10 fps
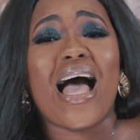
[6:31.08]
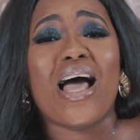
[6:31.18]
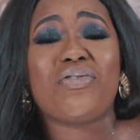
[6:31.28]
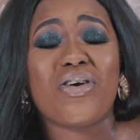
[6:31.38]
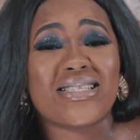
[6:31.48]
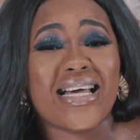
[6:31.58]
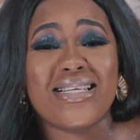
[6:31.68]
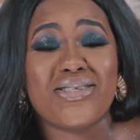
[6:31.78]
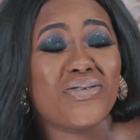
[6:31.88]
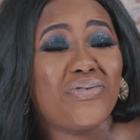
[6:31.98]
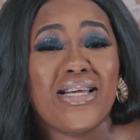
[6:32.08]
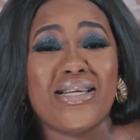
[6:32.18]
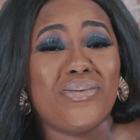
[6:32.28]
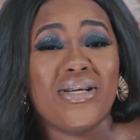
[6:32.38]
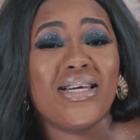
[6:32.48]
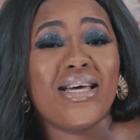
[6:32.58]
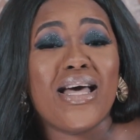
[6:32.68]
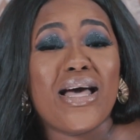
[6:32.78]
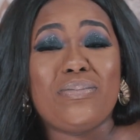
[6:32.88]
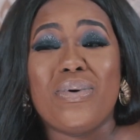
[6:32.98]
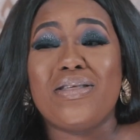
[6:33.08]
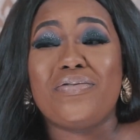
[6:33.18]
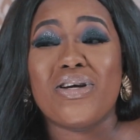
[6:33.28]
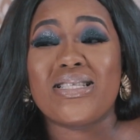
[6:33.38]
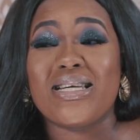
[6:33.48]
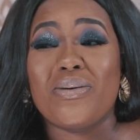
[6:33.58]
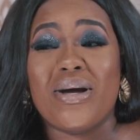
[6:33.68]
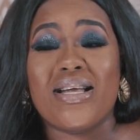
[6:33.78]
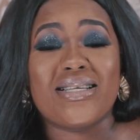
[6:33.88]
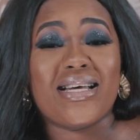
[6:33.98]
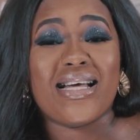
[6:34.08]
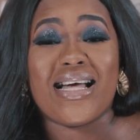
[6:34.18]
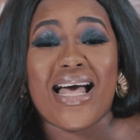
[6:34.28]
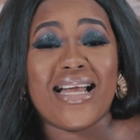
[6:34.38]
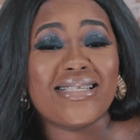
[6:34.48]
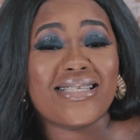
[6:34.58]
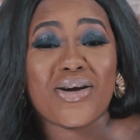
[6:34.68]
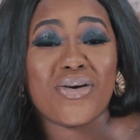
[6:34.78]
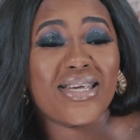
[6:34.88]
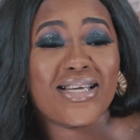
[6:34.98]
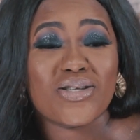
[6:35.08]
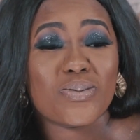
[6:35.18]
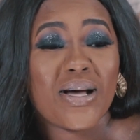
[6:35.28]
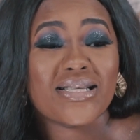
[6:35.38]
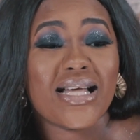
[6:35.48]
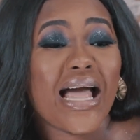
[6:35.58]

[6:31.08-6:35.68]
at first I didn't used to feel anyway, but the first year went and the second year just passed.